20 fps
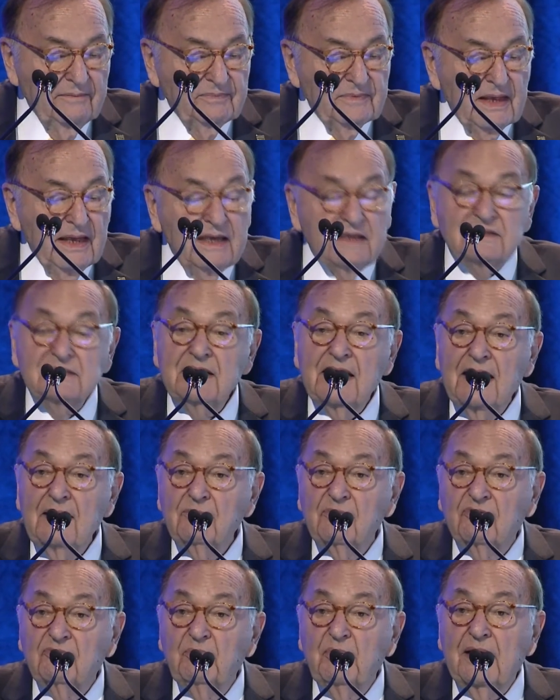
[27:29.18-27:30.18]
His
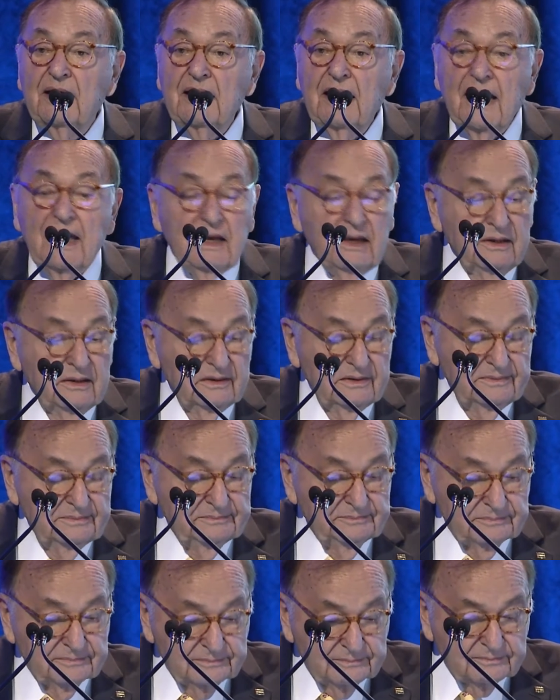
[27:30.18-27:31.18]
name was Ben Haygood.
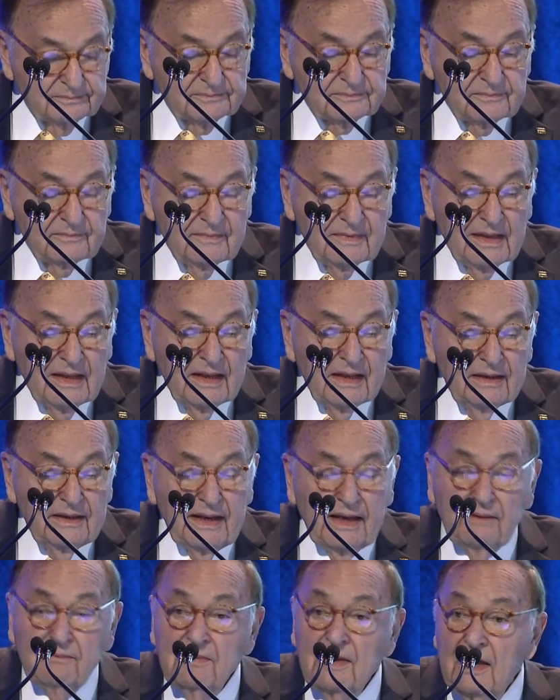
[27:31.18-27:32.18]

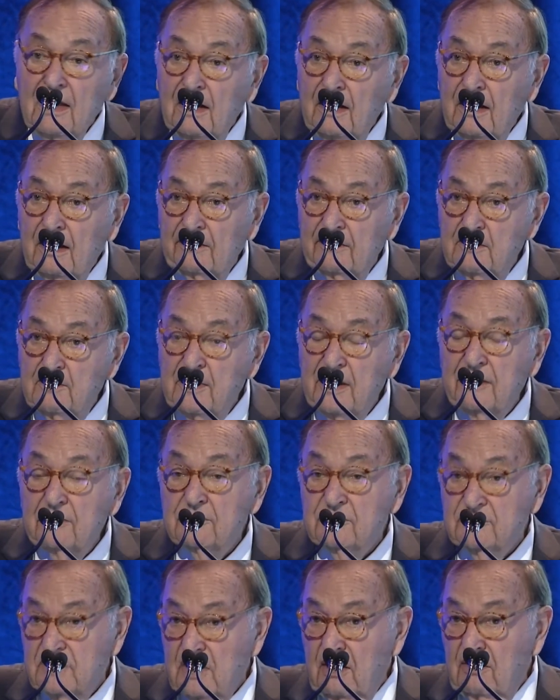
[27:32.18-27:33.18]
Now, the mother
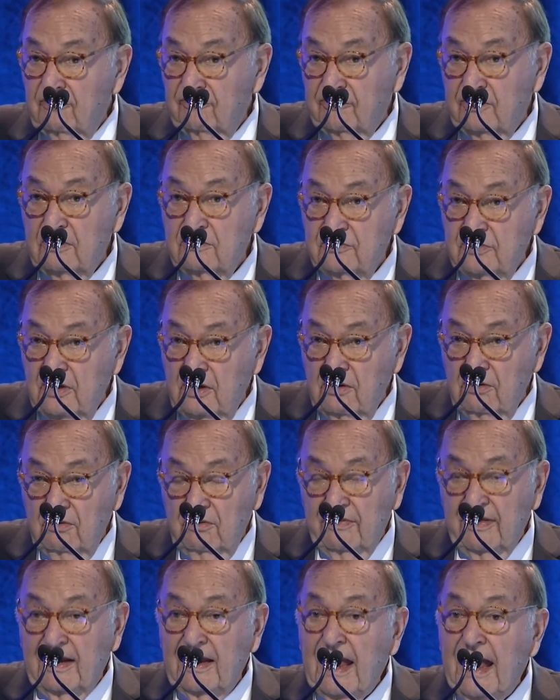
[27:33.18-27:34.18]
was also
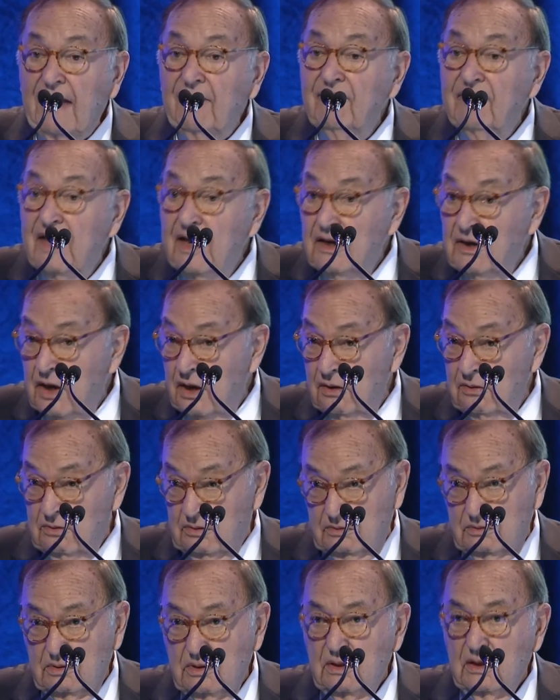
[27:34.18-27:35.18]
told that had they
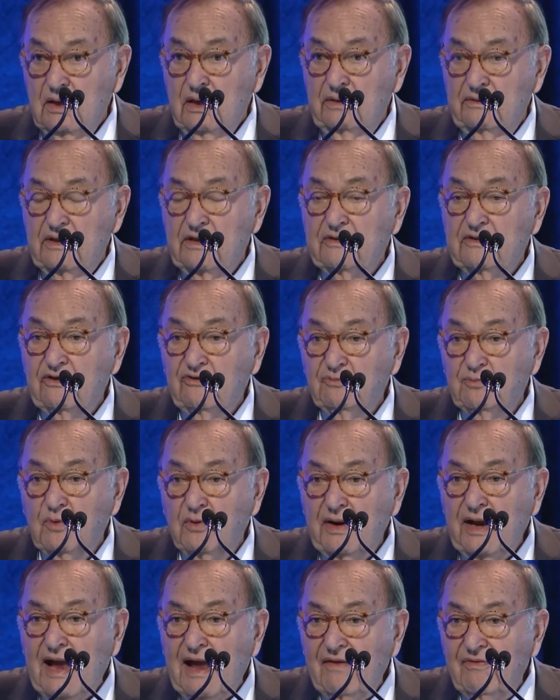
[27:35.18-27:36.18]
known that this
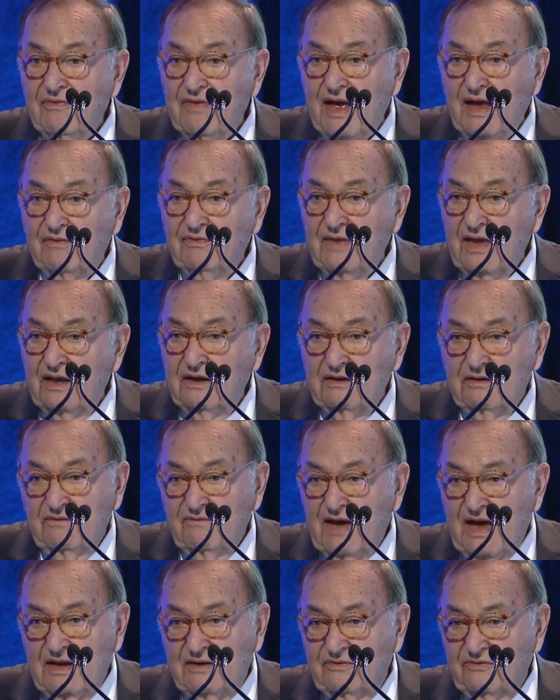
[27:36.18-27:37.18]
boy had that, they could
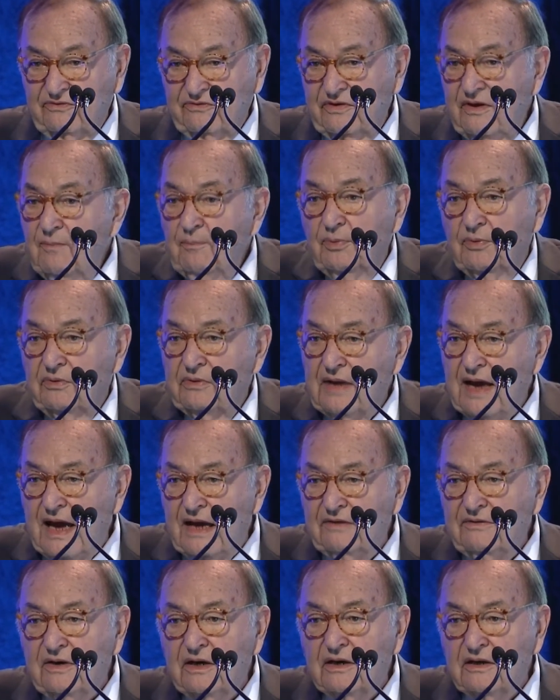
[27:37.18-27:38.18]
have had simple
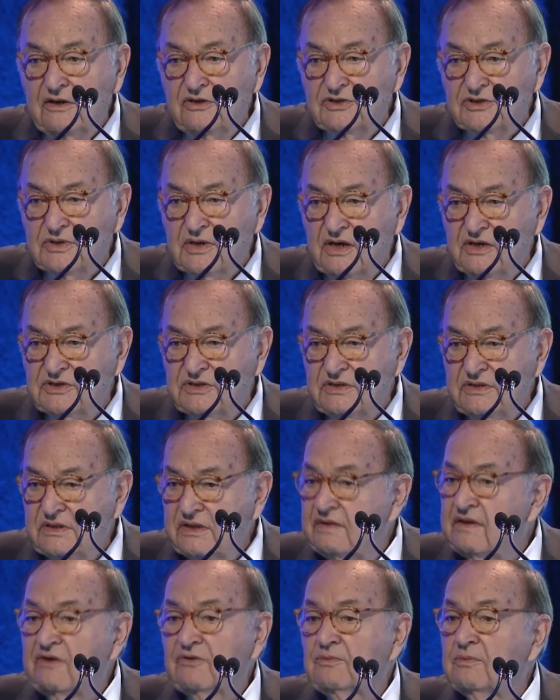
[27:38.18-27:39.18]
dietary instructions,
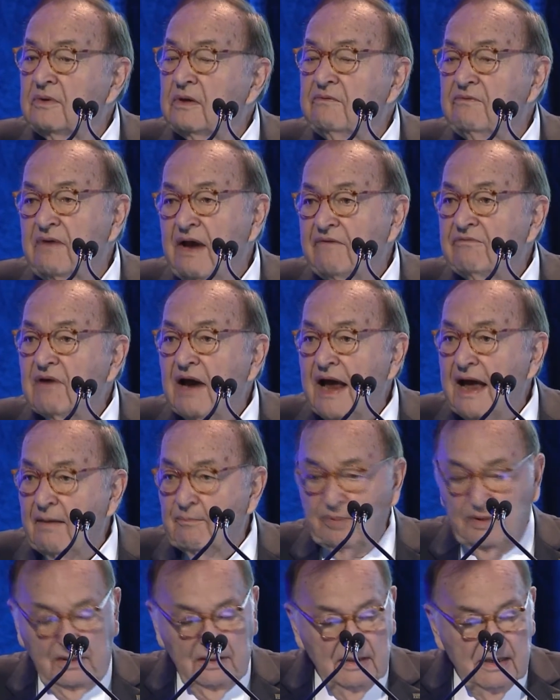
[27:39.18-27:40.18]
and this would have never
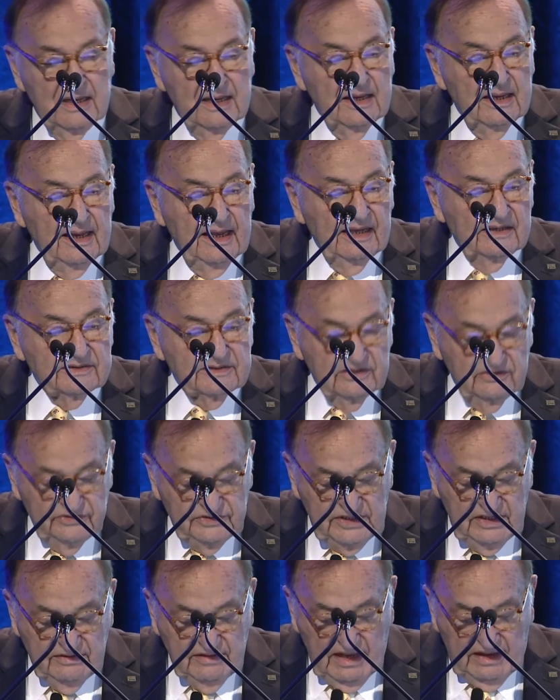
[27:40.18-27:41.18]
happened. And so
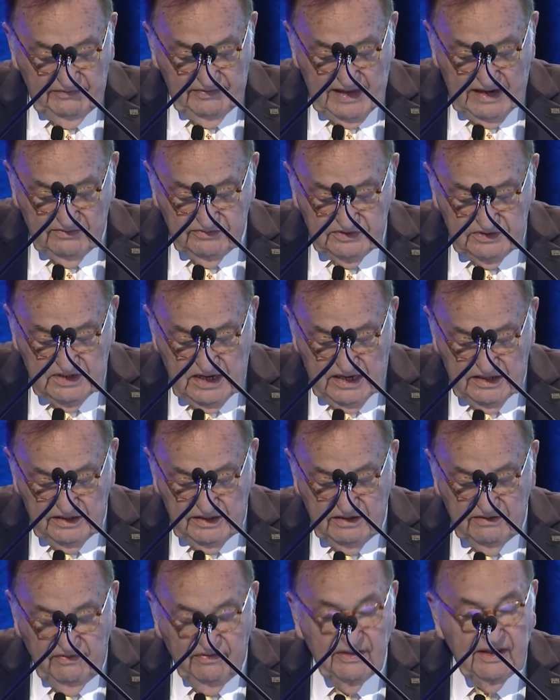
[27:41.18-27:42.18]
she thought that was not a
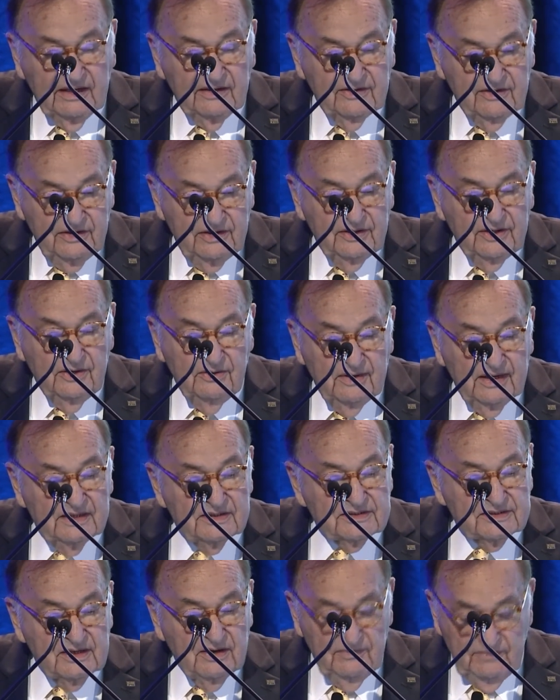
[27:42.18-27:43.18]
good thing to do,
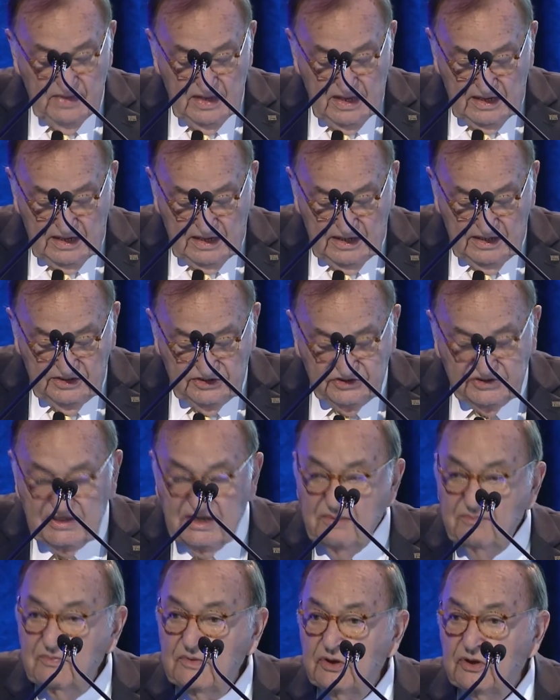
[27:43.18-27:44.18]
and so
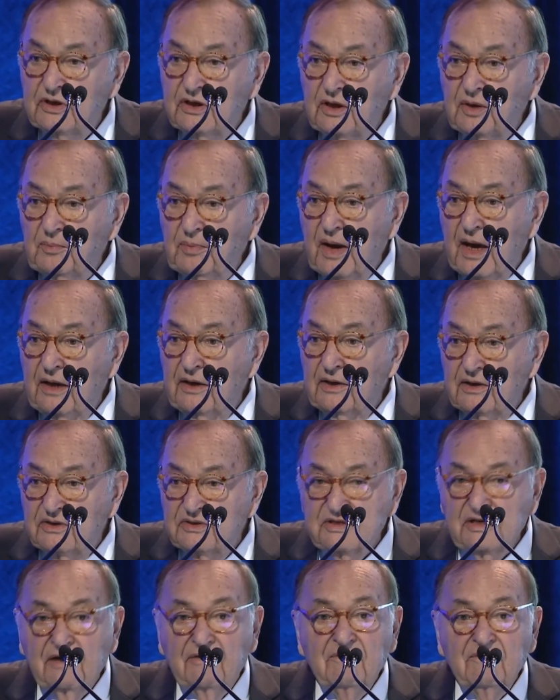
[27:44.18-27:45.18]
she took it upon
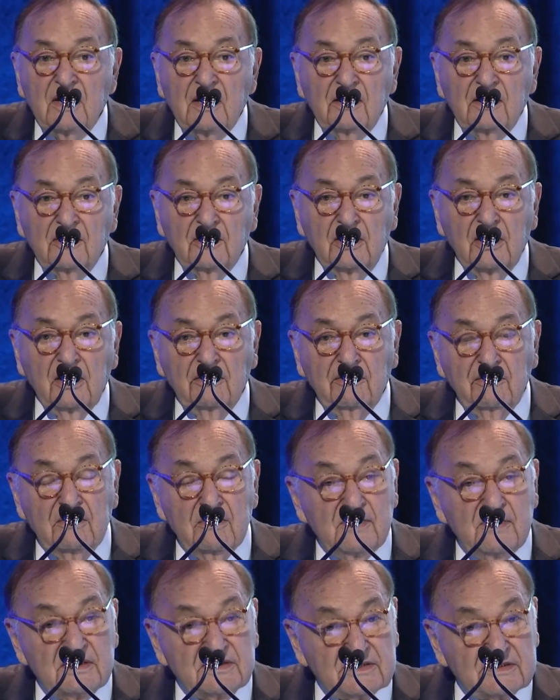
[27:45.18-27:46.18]
herself to go to
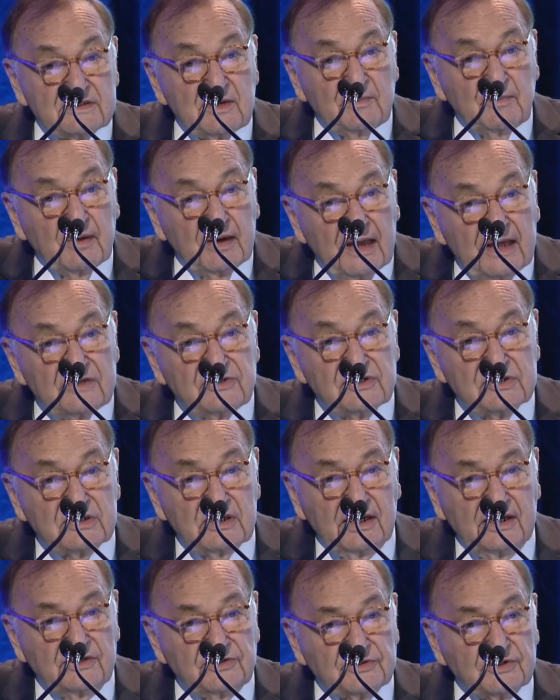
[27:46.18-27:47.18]
the Mississippi
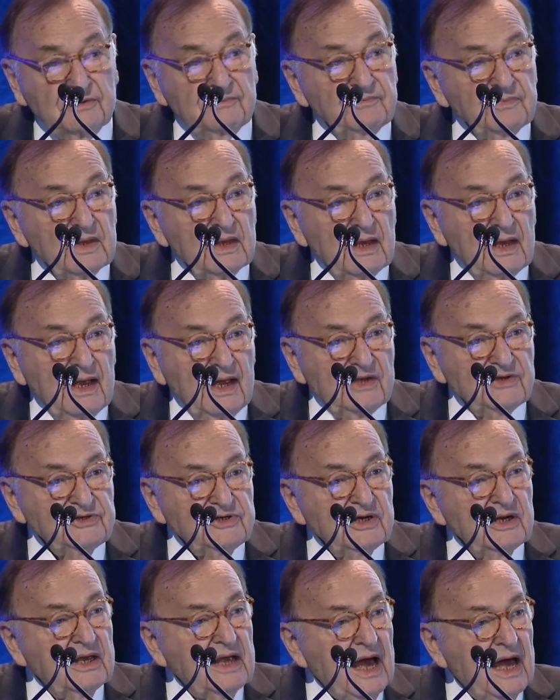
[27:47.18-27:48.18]
legislature. And
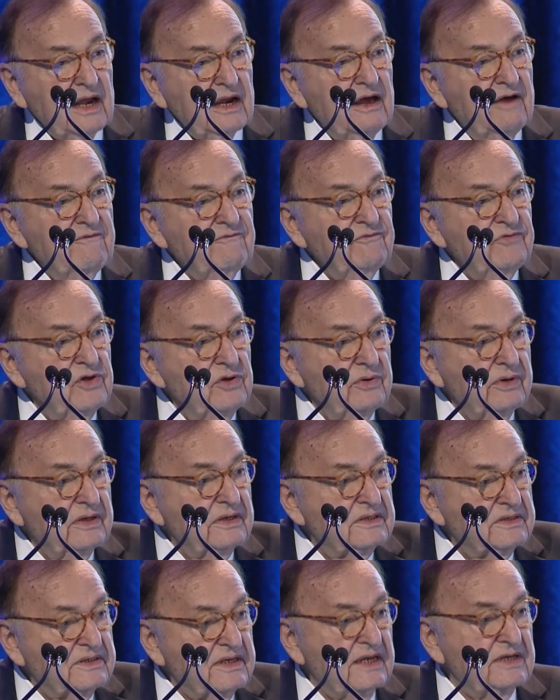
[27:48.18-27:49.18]
she got a few
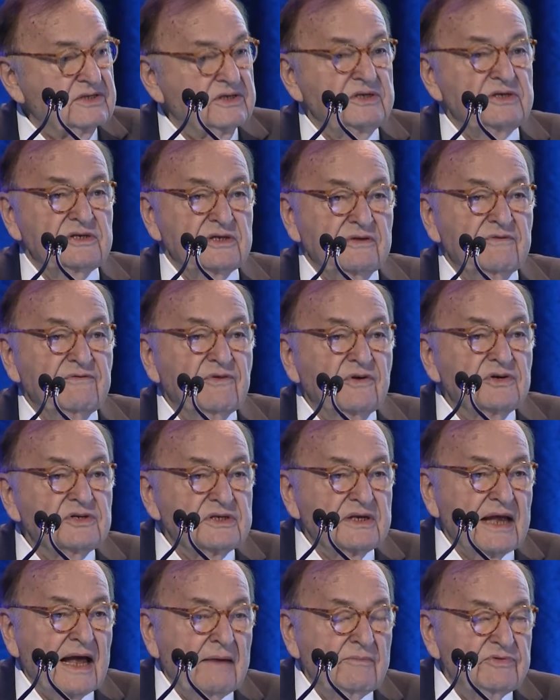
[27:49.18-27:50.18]
concessions the
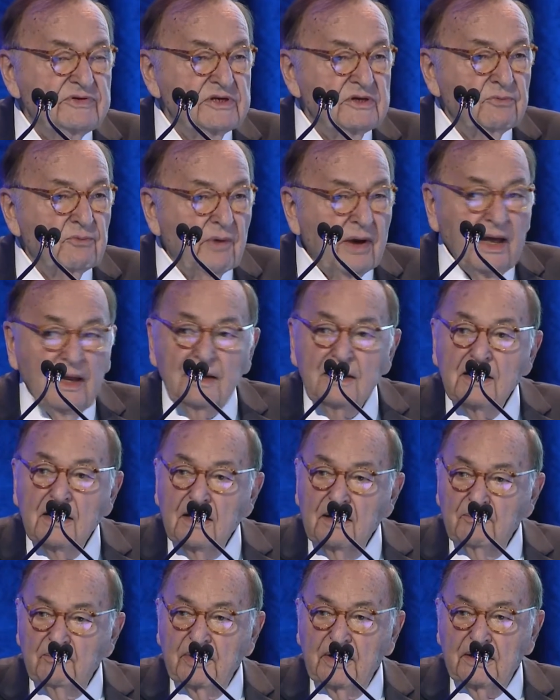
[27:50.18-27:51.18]
first time she went,
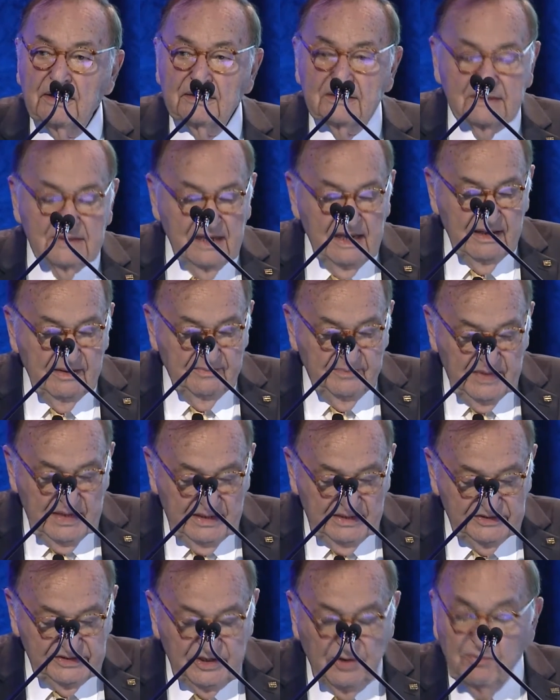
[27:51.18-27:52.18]
but
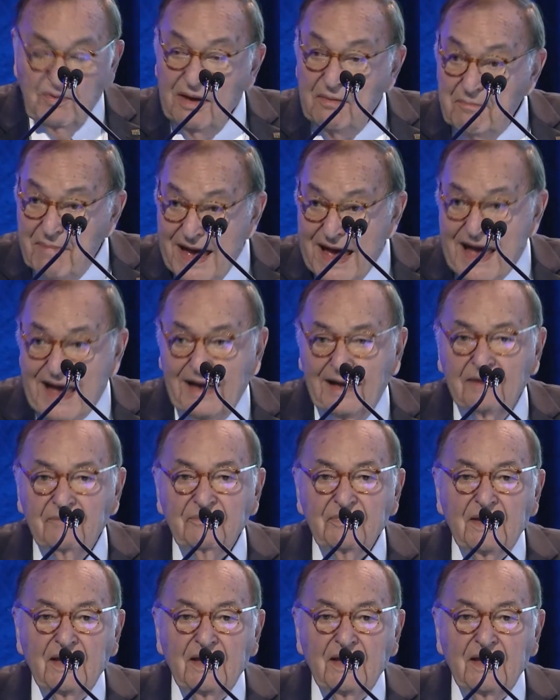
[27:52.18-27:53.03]
she went back.